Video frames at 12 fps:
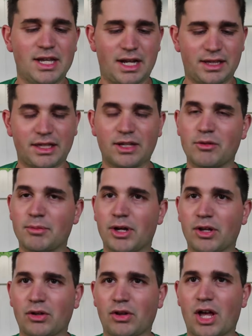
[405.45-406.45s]
I think it would
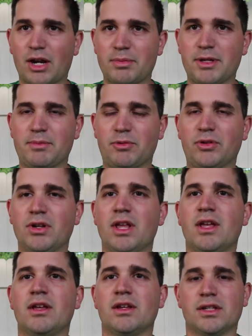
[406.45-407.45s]
bother a lot of people.
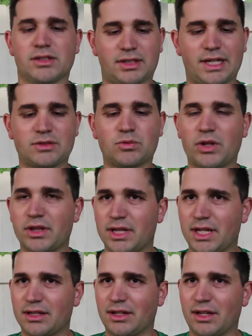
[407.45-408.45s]
So that's one
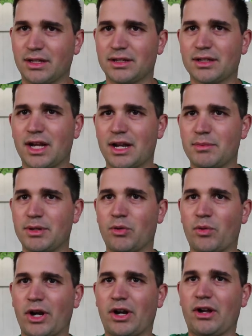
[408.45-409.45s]
thing to kind of be
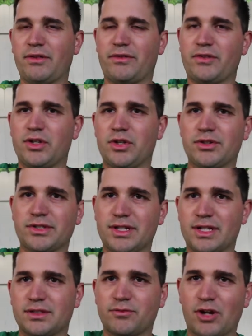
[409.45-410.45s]
aware of if you're using
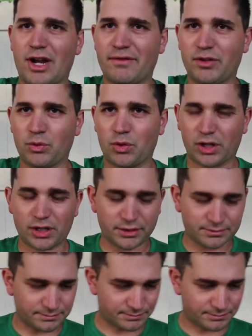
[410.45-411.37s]
this for heavy work,